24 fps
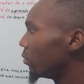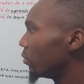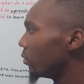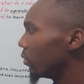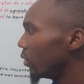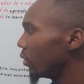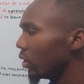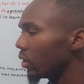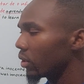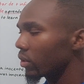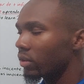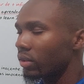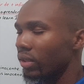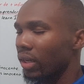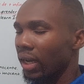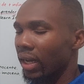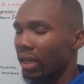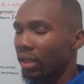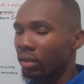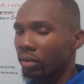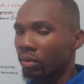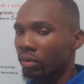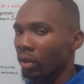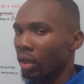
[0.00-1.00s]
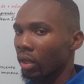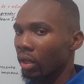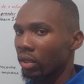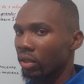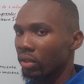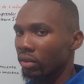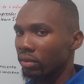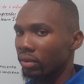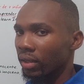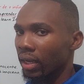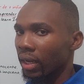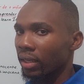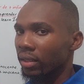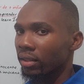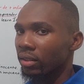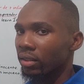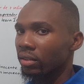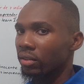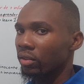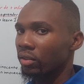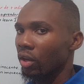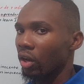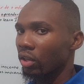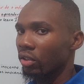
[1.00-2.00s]

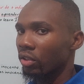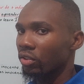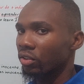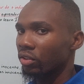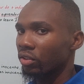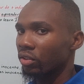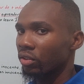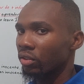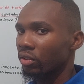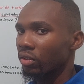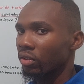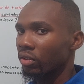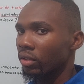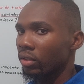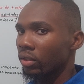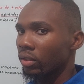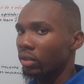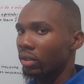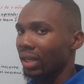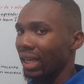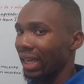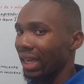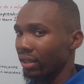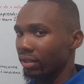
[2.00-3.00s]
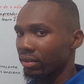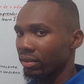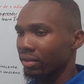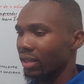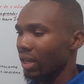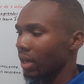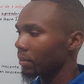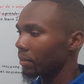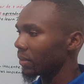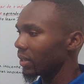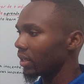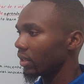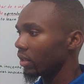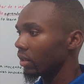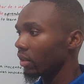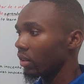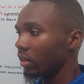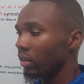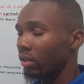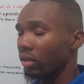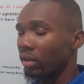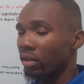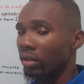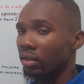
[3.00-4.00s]
the doctor
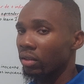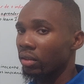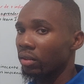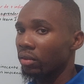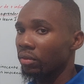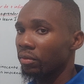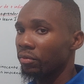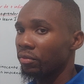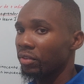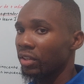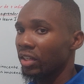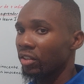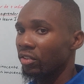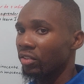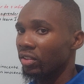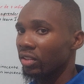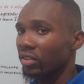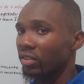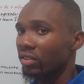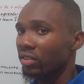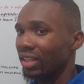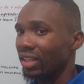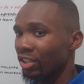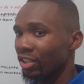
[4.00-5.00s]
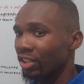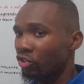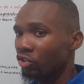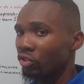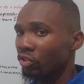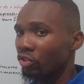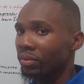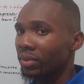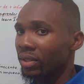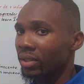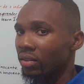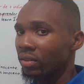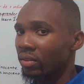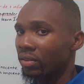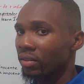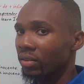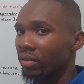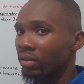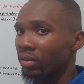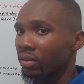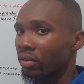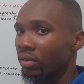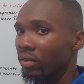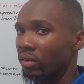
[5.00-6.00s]
examined the various instruments
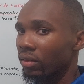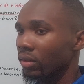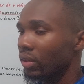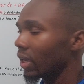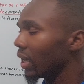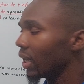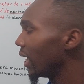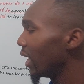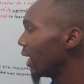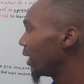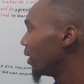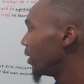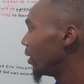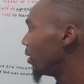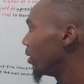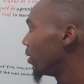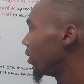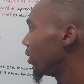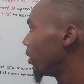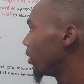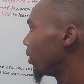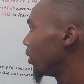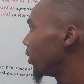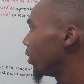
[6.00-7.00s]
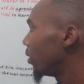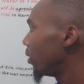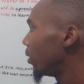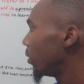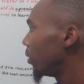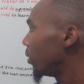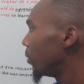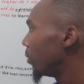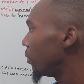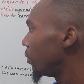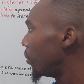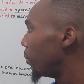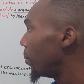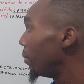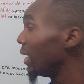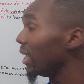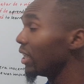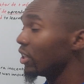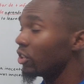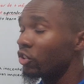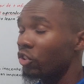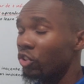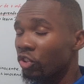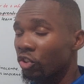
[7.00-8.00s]
and
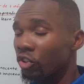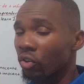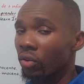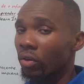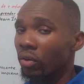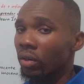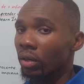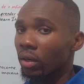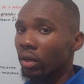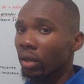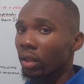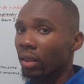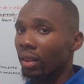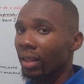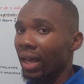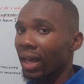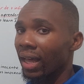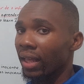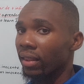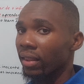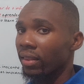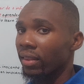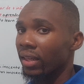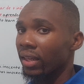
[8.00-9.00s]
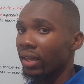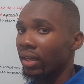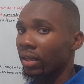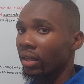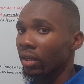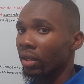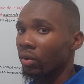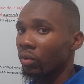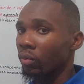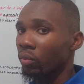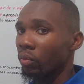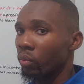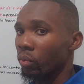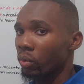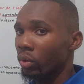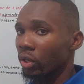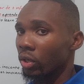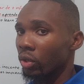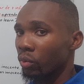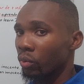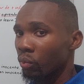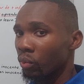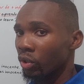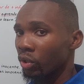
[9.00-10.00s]
made sure that they
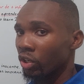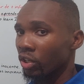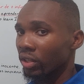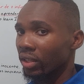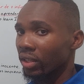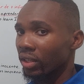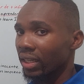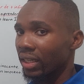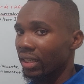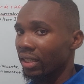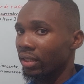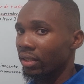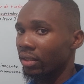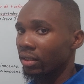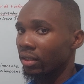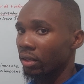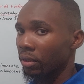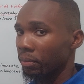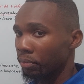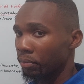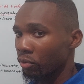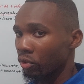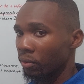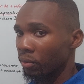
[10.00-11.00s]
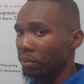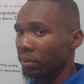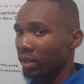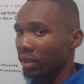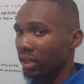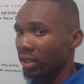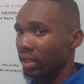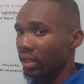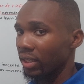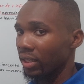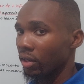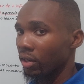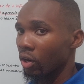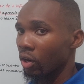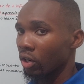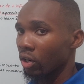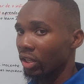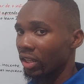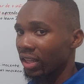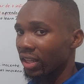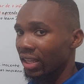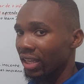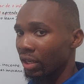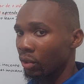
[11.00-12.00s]
were working appropriately or
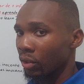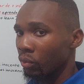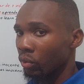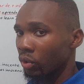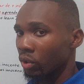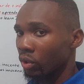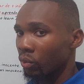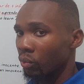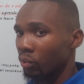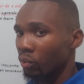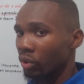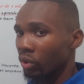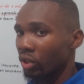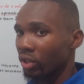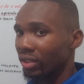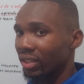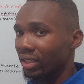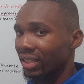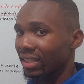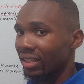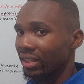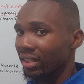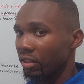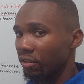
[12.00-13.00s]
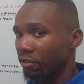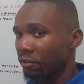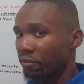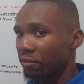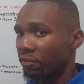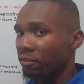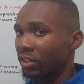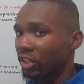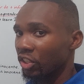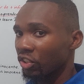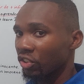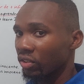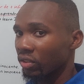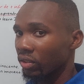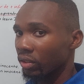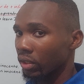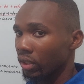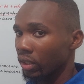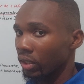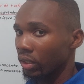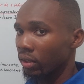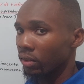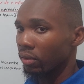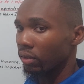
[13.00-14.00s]
they were working
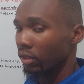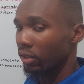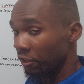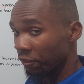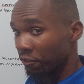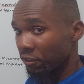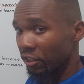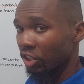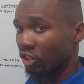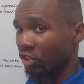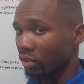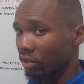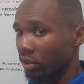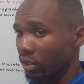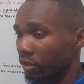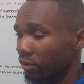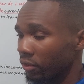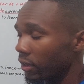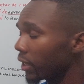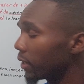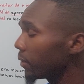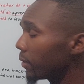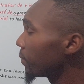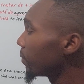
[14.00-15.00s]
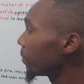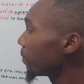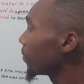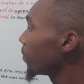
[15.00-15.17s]
efficiently, right?